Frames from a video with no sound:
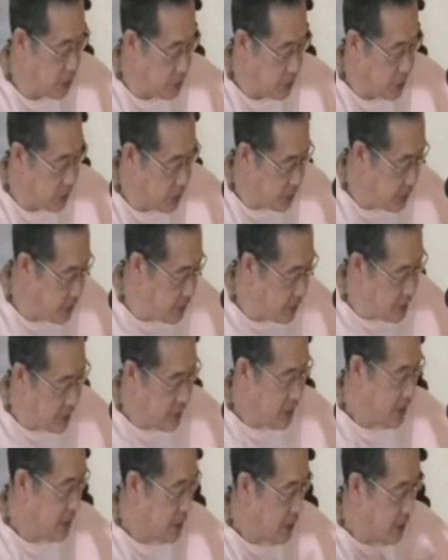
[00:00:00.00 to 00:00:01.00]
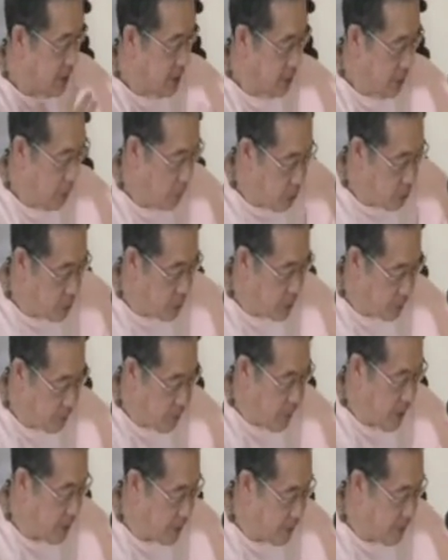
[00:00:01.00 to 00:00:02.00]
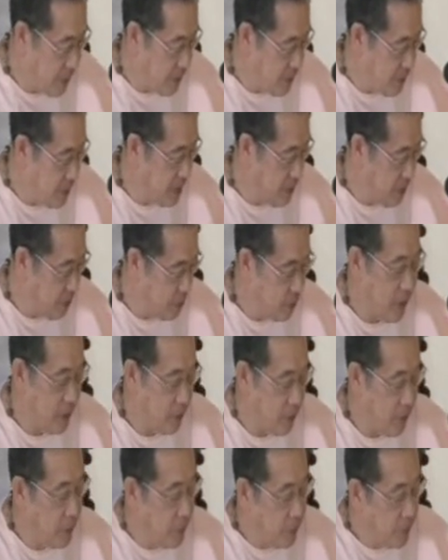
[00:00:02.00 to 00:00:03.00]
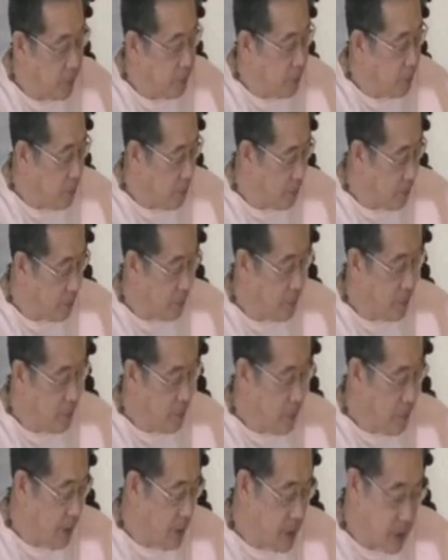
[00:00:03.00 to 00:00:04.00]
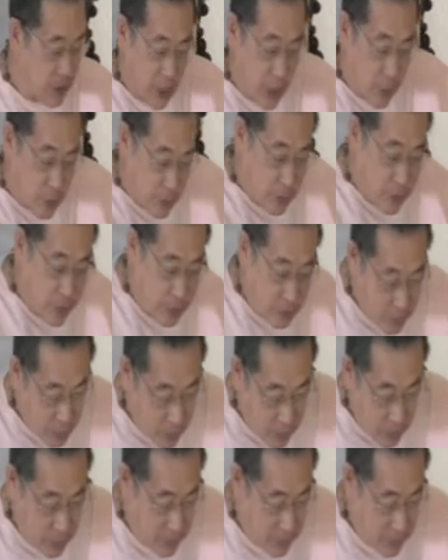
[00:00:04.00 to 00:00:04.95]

and the opposing factors and whatever, it is common throughout the world.